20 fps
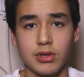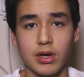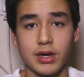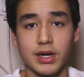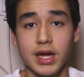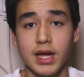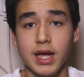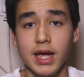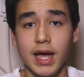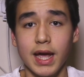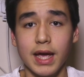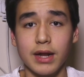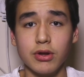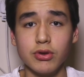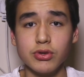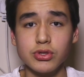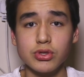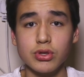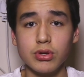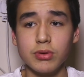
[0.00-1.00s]
a lot, and
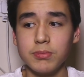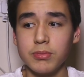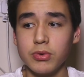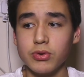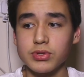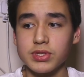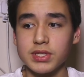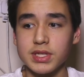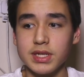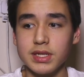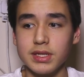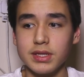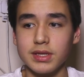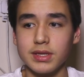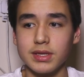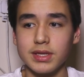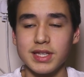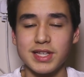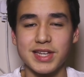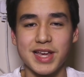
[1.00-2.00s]
also
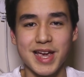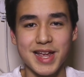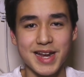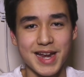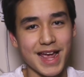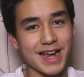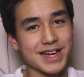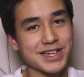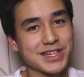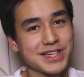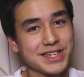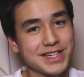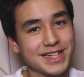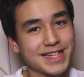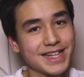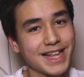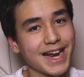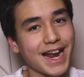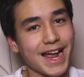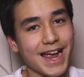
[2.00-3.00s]
mostly this
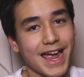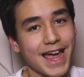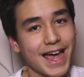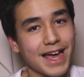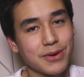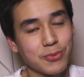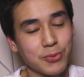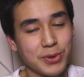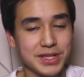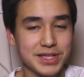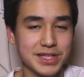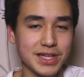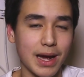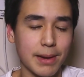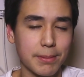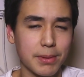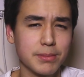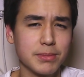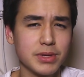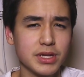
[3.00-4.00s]
connection that I had with the
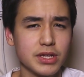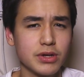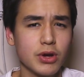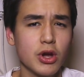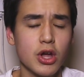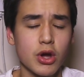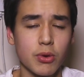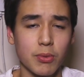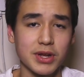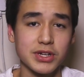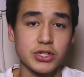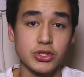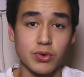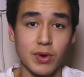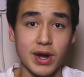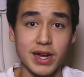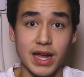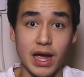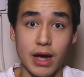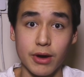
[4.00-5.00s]
iPad mini when
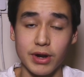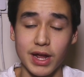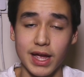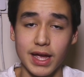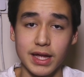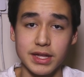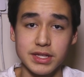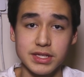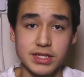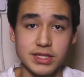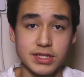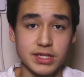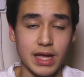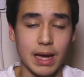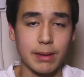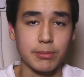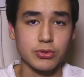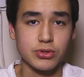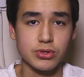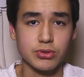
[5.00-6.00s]
trying out at
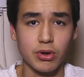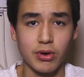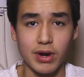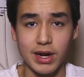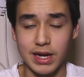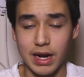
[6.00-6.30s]
the Apple Store.